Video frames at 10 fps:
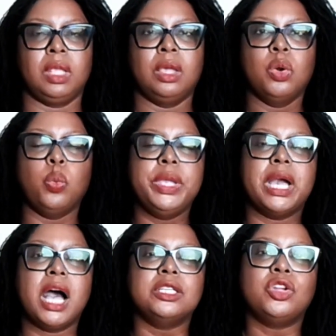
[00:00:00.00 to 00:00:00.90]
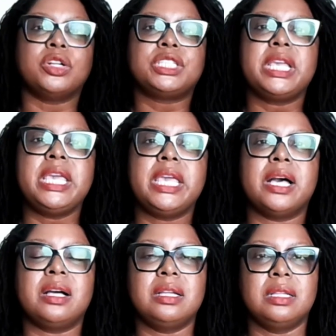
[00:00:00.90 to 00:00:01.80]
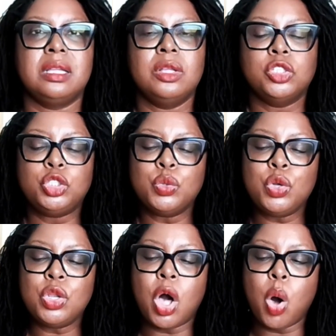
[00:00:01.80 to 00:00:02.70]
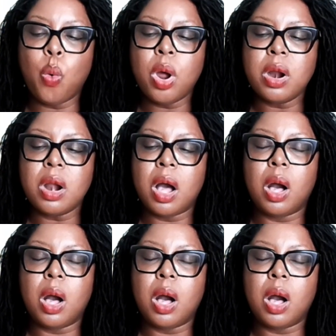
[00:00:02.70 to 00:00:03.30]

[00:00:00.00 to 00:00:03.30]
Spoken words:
We are not here to lower